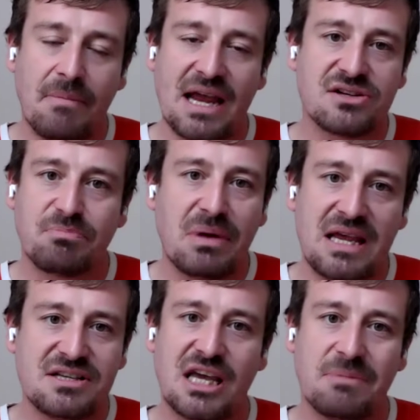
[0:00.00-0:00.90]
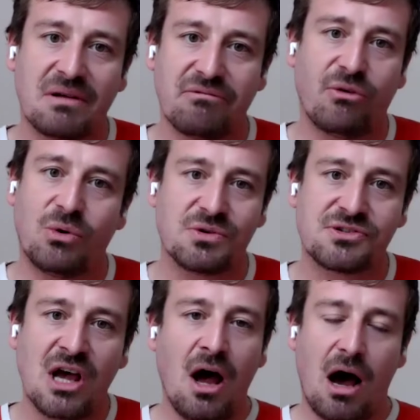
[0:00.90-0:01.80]
major peacekeeping
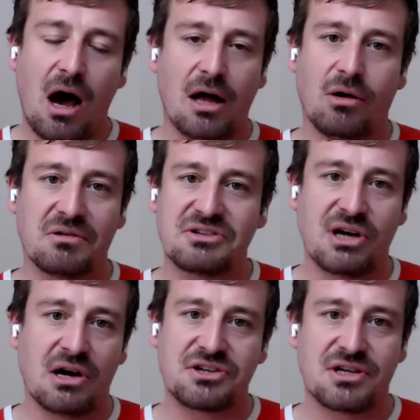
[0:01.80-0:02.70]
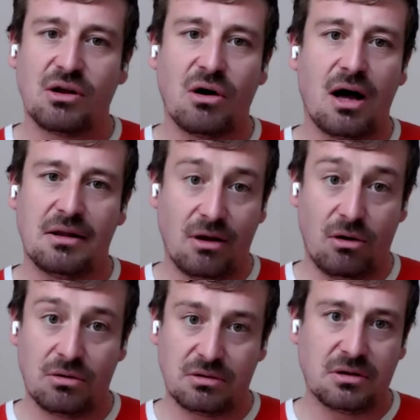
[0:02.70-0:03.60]
force along such a
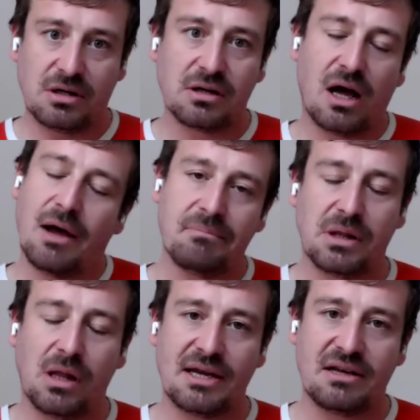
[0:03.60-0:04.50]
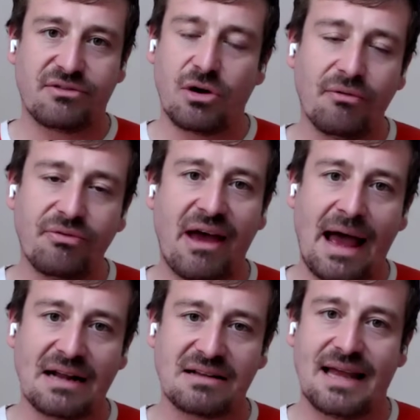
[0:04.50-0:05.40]
long line of
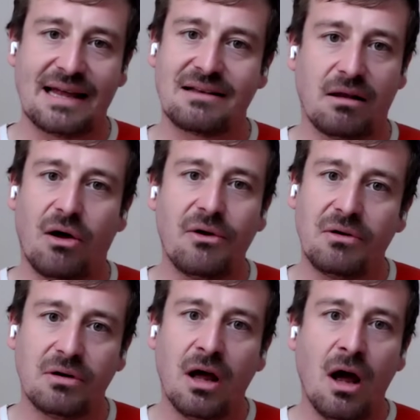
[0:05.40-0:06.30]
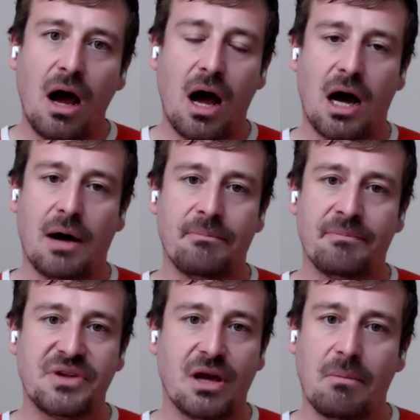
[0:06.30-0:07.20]
contact, let alone
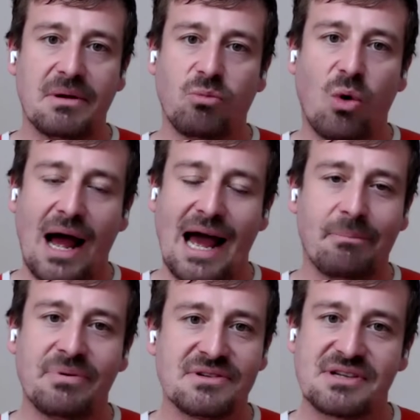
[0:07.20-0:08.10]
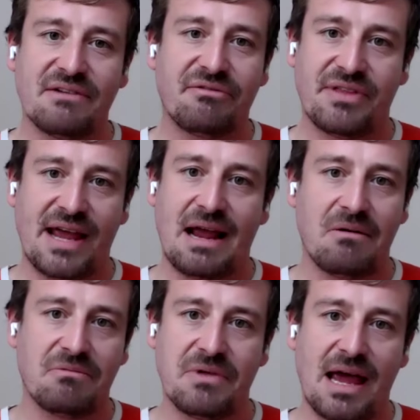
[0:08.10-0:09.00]
what happens if
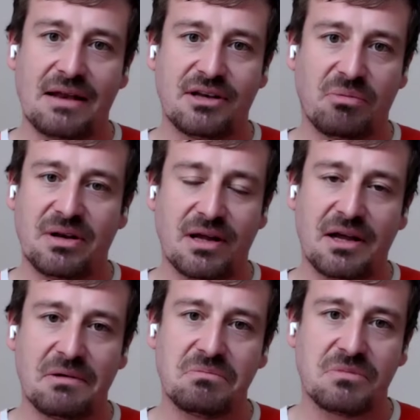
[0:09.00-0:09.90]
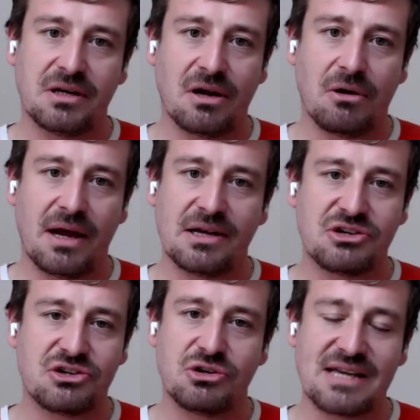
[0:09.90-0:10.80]
they end up in a
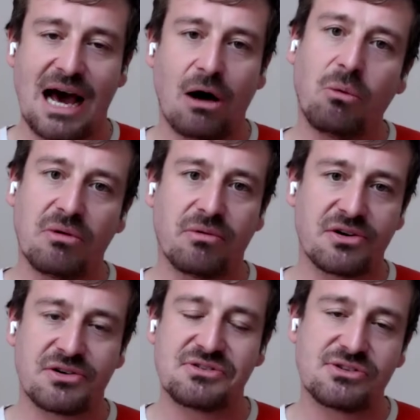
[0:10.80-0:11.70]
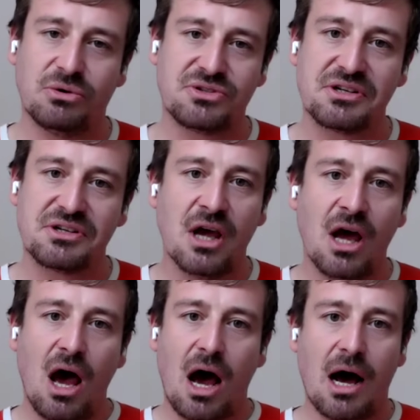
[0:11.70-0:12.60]
shootout with Russian soldiers.
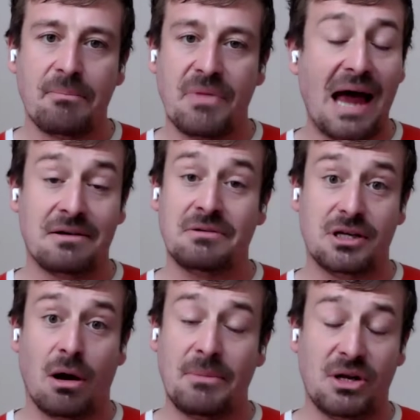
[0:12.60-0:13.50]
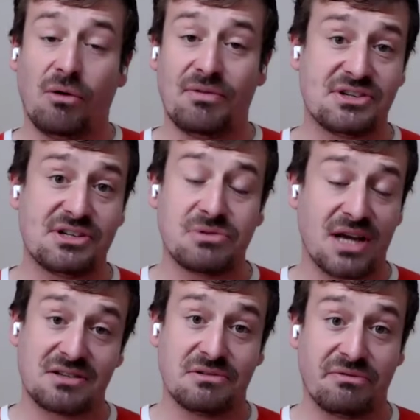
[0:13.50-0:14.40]
On the
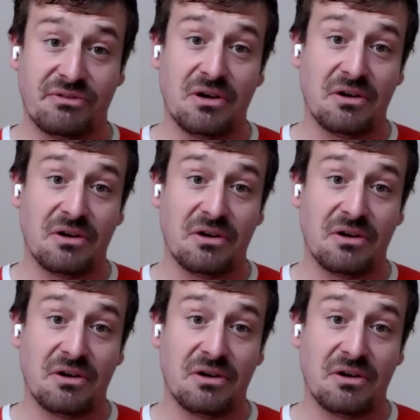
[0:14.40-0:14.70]
subject